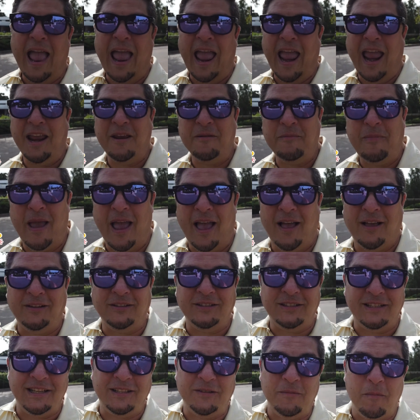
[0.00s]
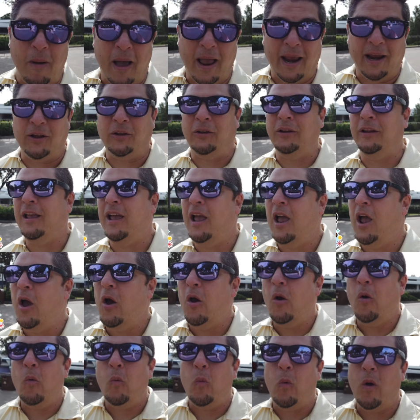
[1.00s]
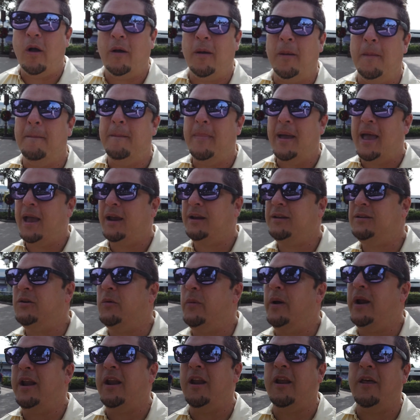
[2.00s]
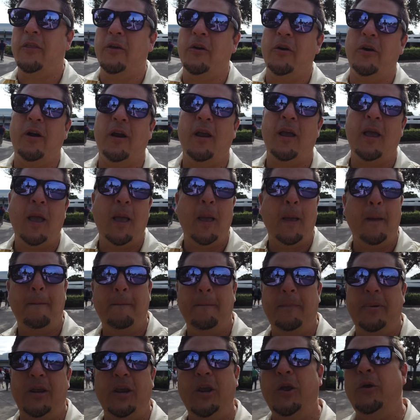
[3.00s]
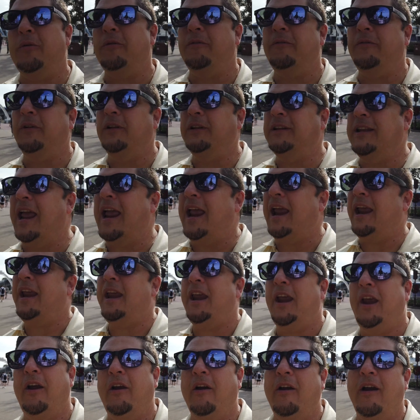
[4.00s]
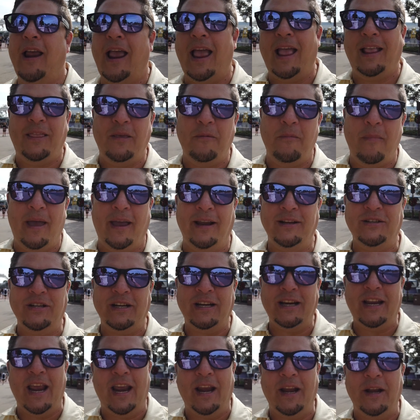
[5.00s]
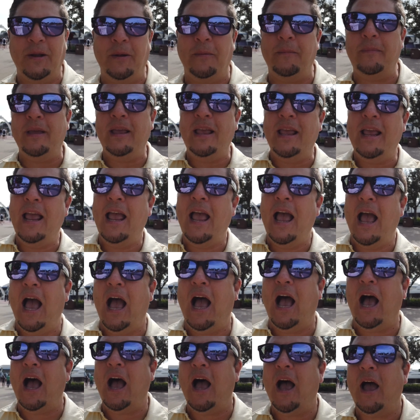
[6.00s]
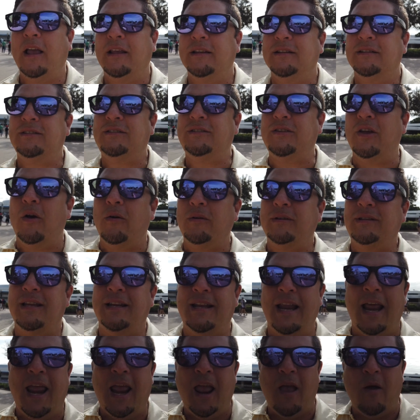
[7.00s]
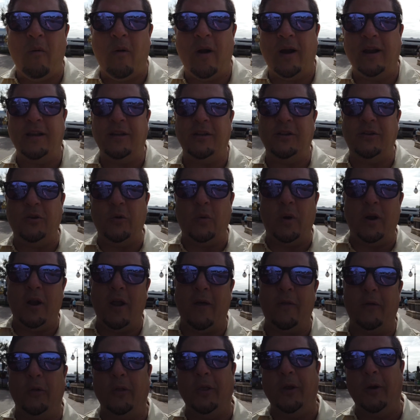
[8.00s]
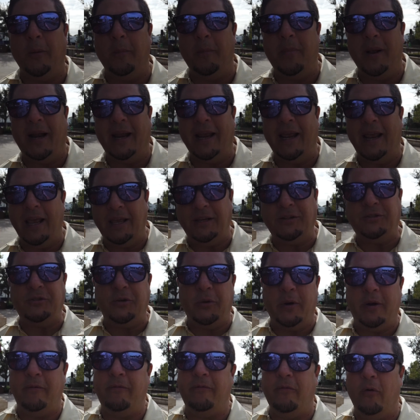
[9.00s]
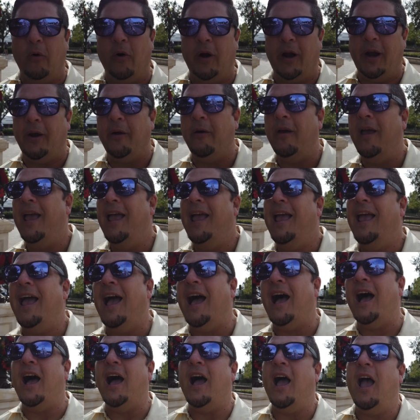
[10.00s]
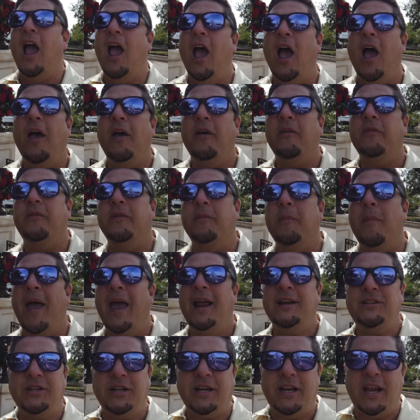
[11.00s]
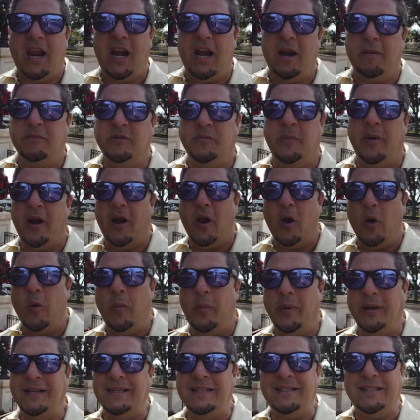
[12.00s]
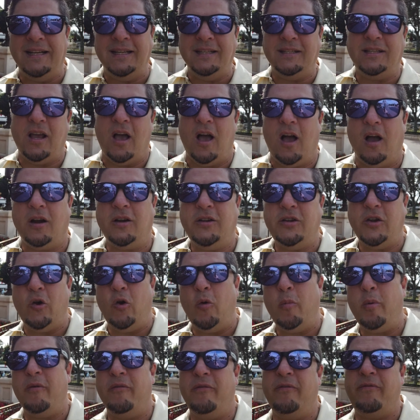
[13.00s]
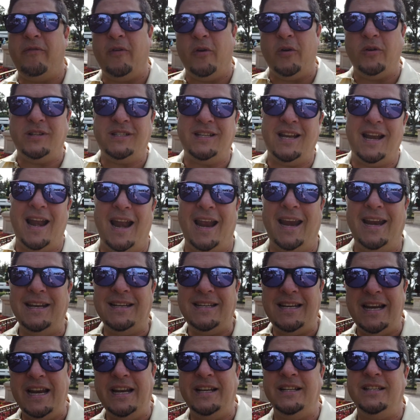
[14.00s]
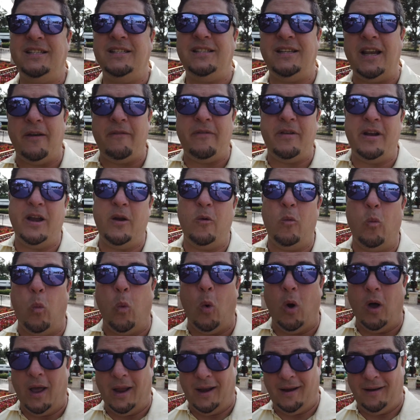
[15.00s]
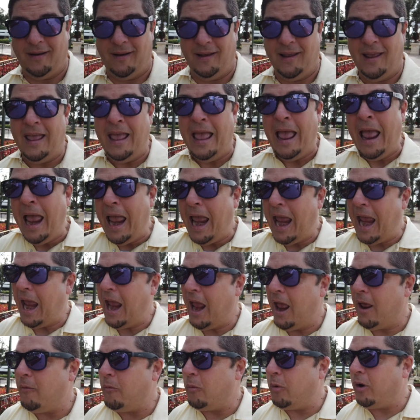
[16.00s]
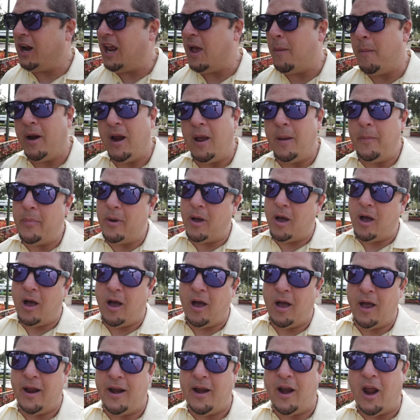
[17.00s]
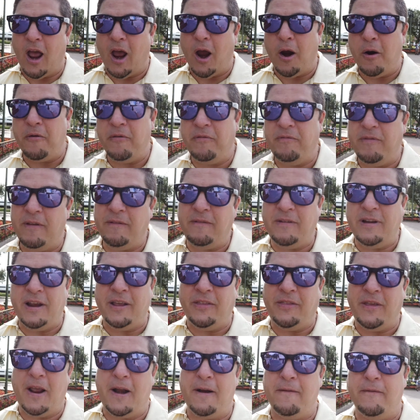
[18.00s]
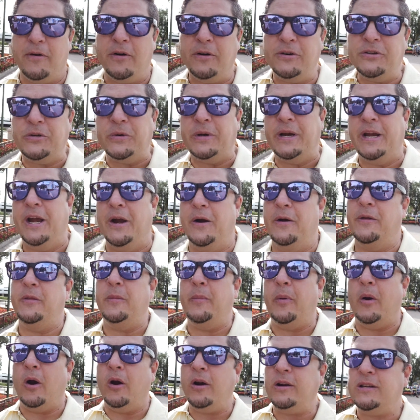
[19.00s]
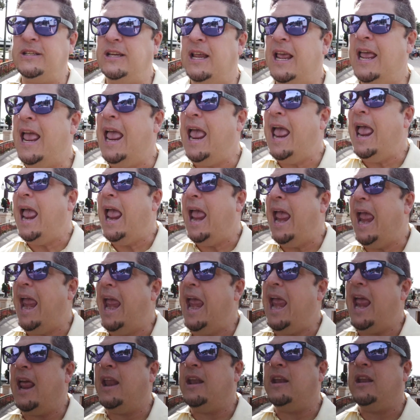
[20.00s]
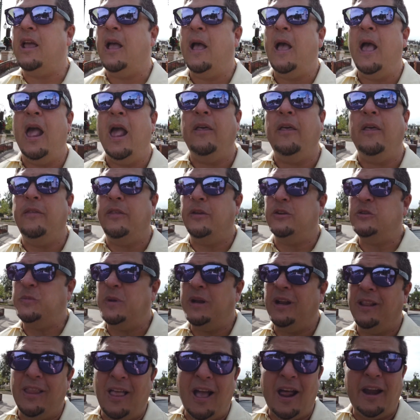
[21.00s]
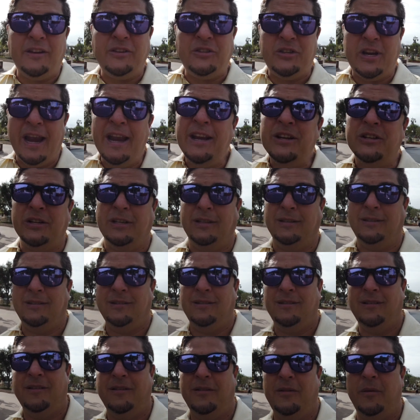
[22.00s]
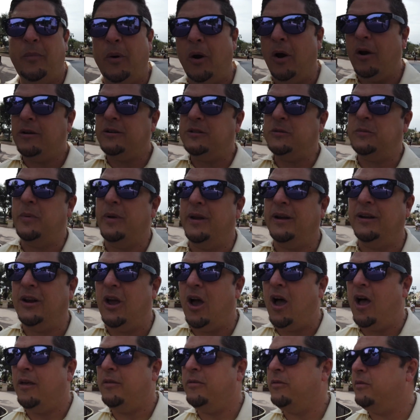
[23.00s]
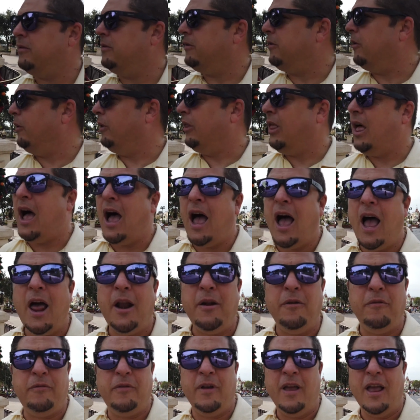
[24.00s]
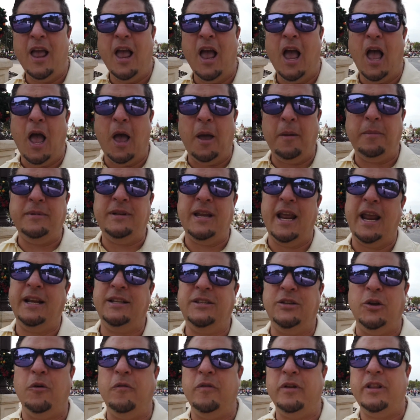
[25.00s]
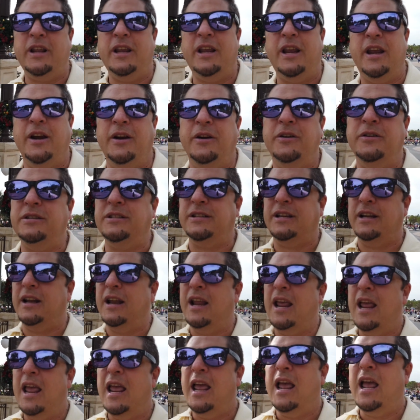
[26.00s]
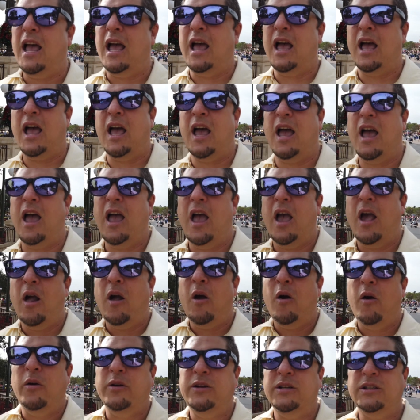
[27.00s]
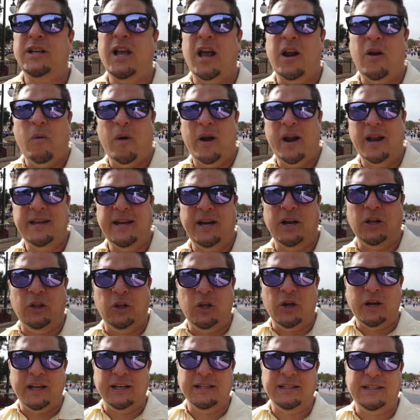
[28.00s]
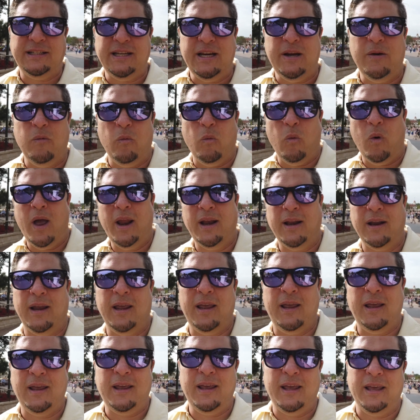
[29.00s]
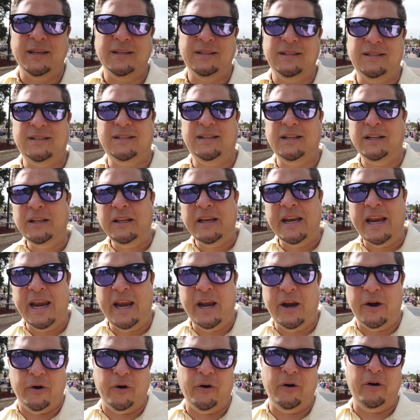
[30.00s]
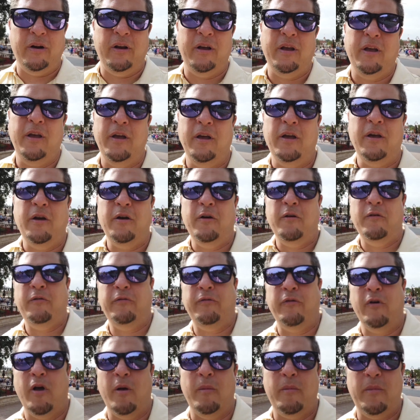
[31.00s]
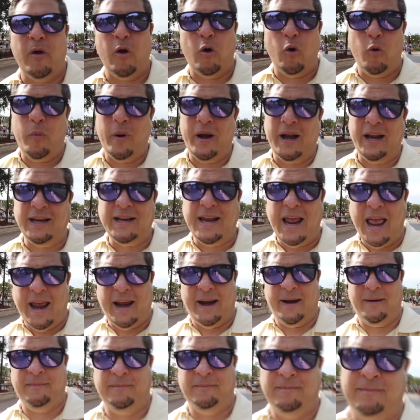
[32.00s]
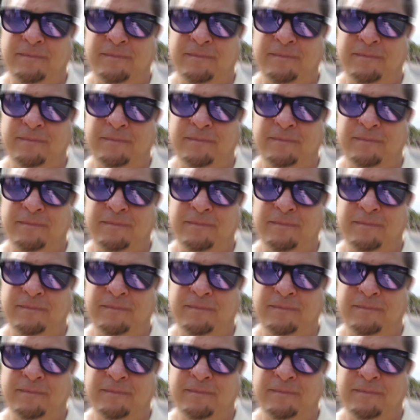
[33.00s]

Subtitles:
Hey pals, it's Michael. Welcome back to another beautiful day here at the Magic Kingdom. So today I wanted to do another little bit of history for you. The Magic Kingdom's been open since October 1st, 1971. And we're coming up on our 50th anniversary here at the parks. And there's been a lot of changes. The park's been gone through a lot of updates over the years, and just kind of want to take a look and see what is still here from opening day.